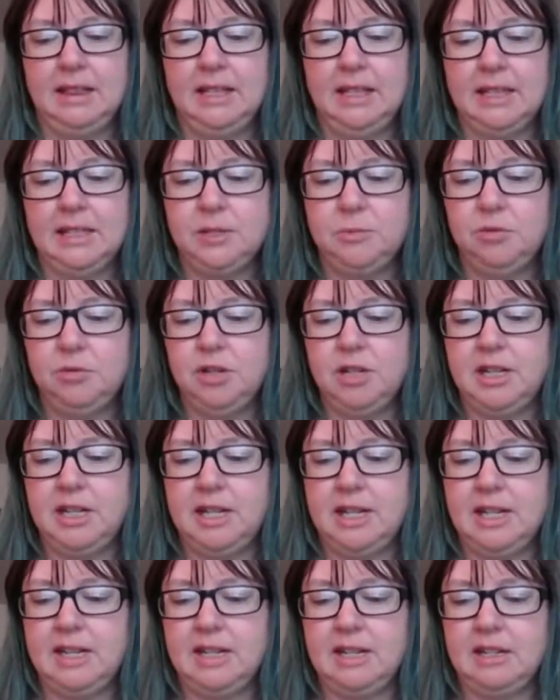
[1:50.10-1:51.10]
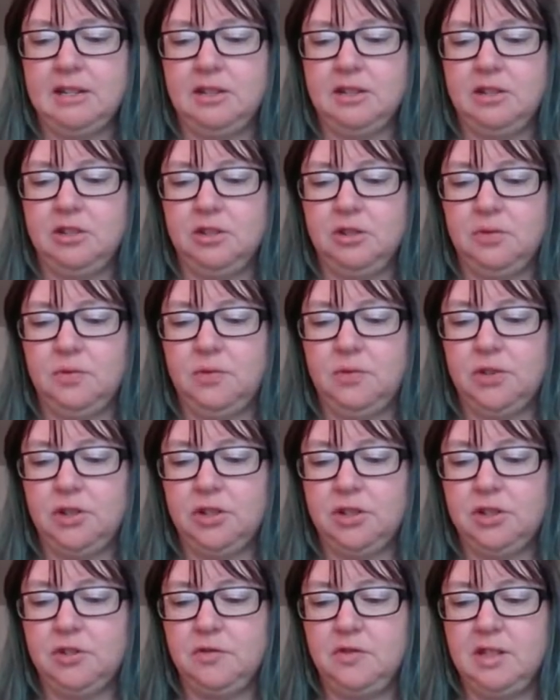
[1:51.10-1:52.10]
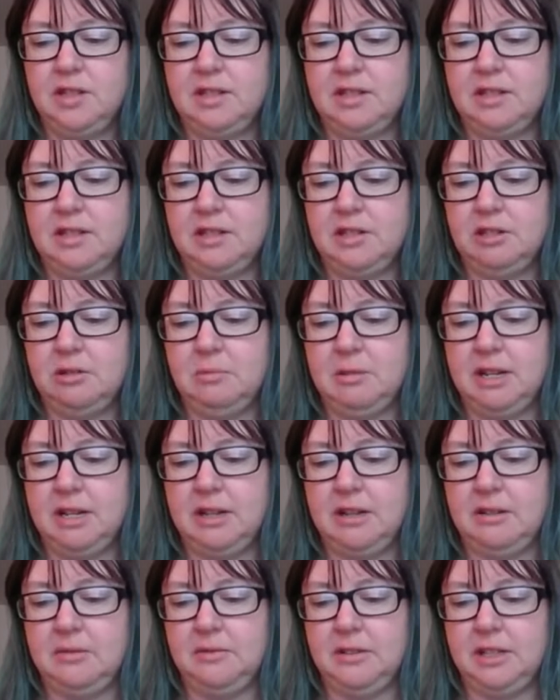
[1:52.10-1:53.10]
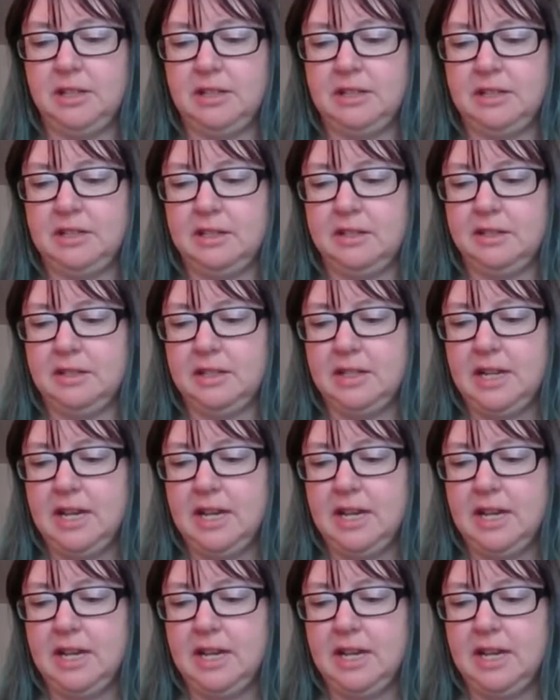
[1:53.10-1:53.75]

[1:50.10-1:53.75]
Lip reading: Let's pretend this is your first visit to my office.